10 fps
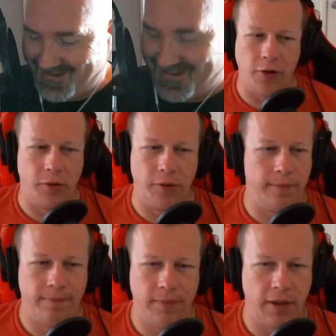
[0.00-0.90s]
they're no good.
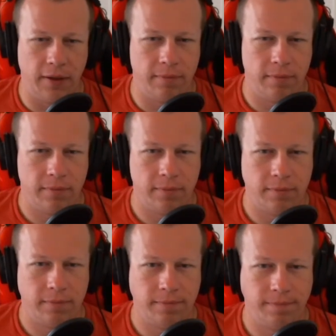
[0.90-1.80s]
I didn't like them.
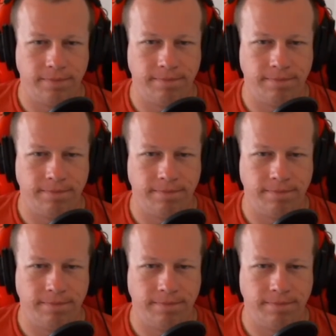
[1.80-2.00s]
Now